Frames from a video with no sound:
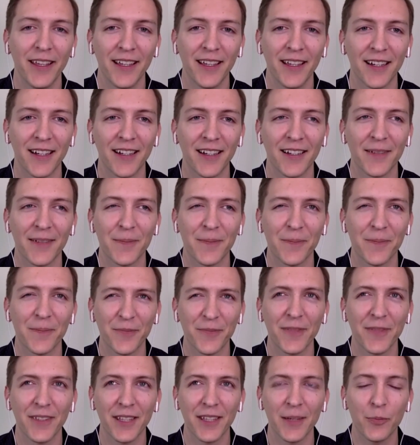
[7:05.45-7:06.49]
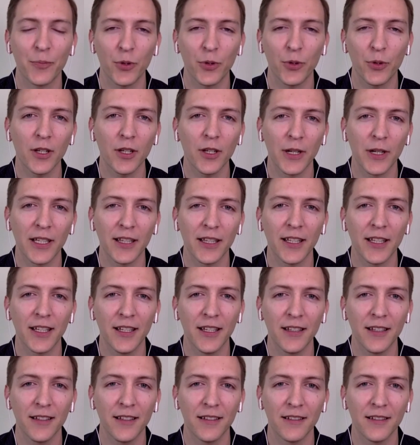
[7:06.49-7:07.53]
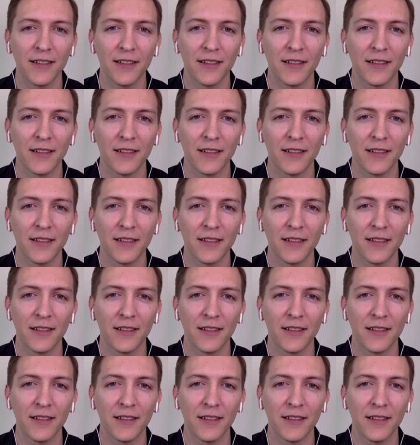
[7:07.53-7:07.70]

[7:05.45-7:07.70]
That pretty quickly